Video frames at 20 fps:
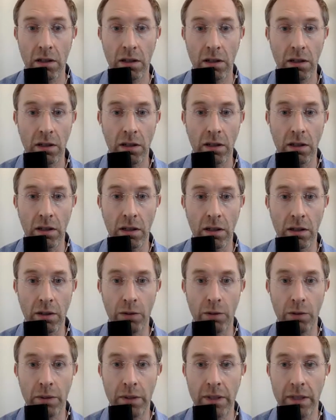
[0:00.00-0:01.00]
And it would
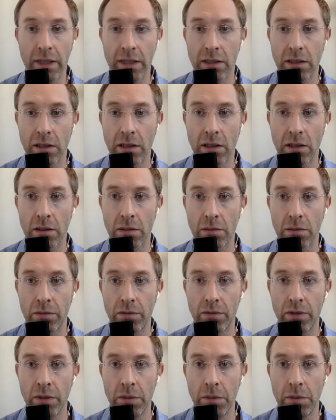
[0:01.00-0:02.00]
be nice to get some
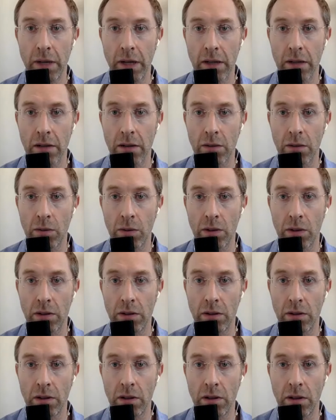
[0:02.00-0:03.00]
feedback on whether
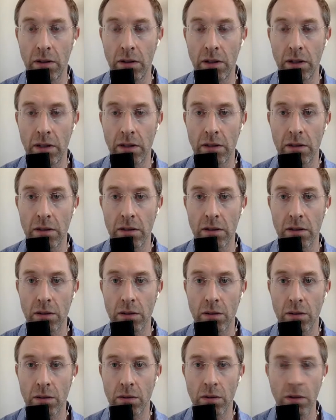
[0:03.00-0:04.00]
you can hear that.
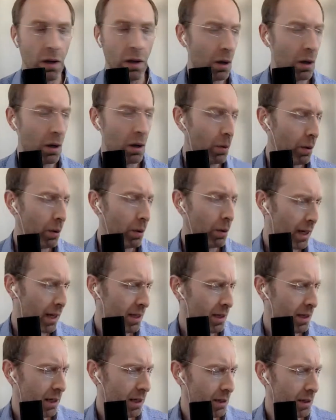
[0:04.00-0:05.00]
Well, I guess I
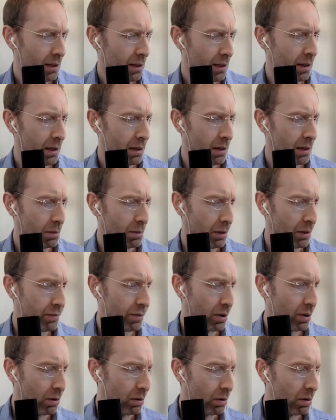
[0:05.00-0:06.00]
can test that on my
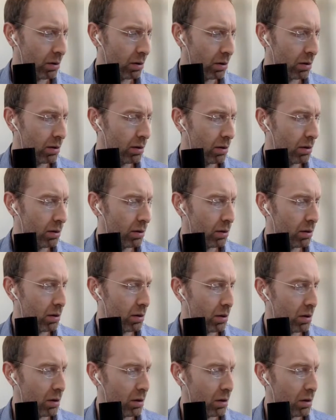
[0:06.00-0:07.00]
phone.
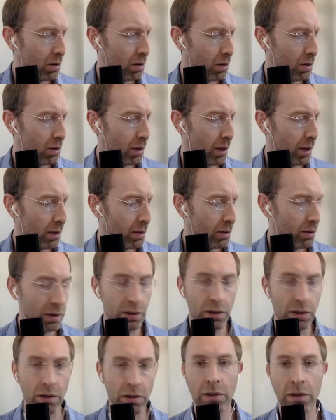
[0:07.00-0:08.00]
Yeah, so I
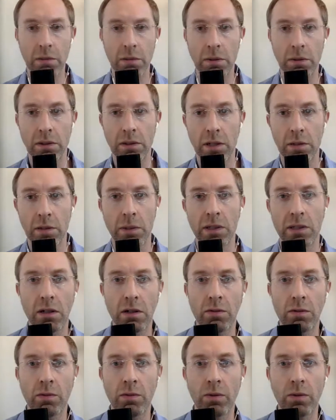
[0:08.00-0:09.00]
should be able to test myself
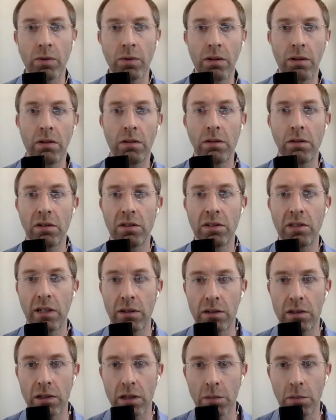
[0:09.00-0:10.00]
whether the sound
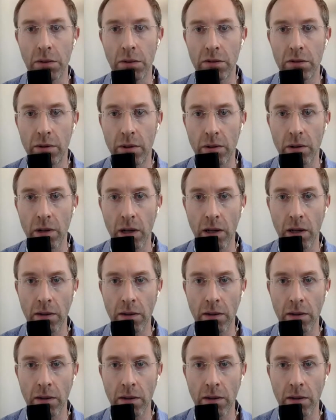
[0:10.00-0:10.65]
is coming through okay.